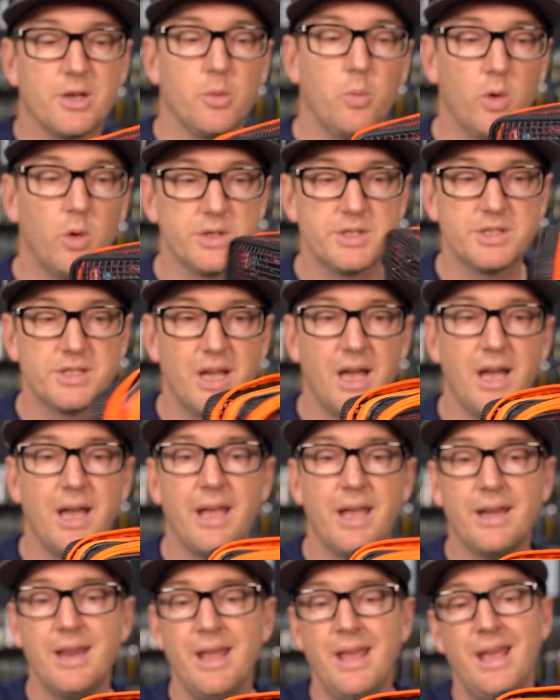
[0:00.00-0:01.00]
on one
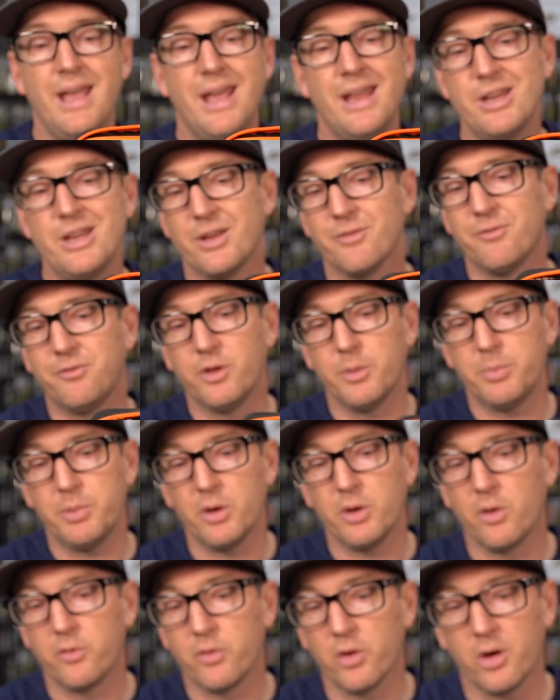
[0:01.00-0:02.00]
side and you can flip
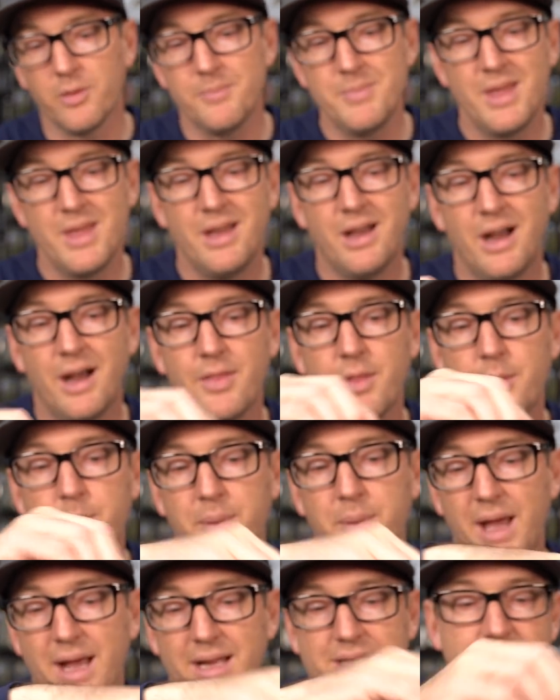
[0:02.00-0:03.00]
it over on the
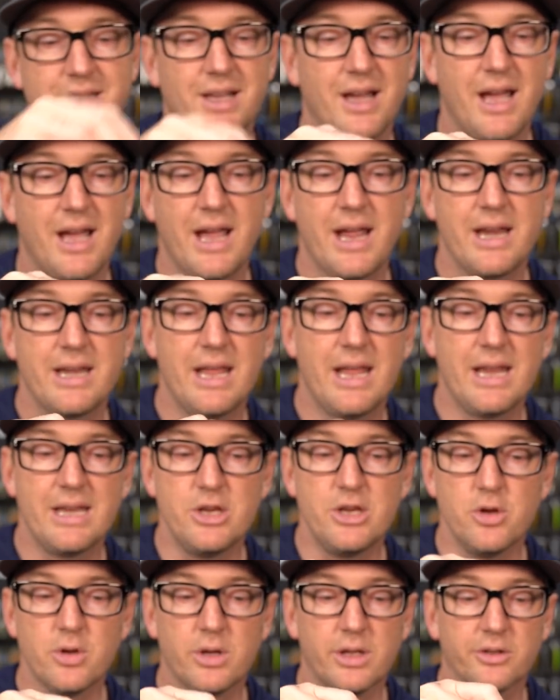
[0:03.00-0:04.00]
back side and
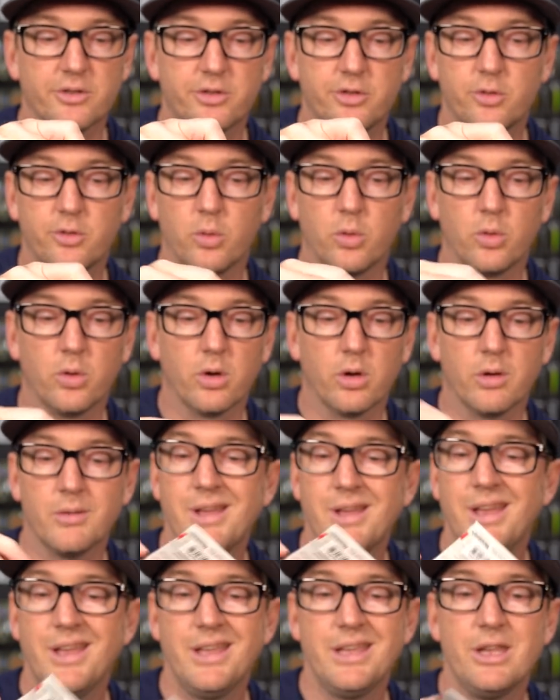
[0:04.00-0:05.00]
you can store
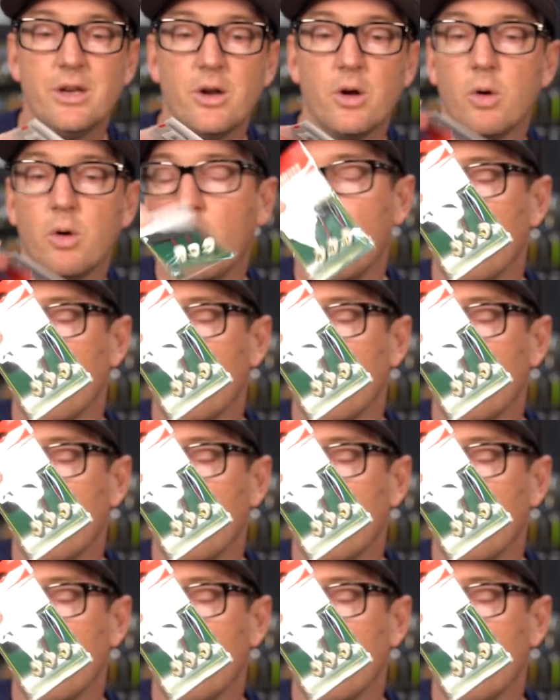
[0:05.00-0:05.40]
you know,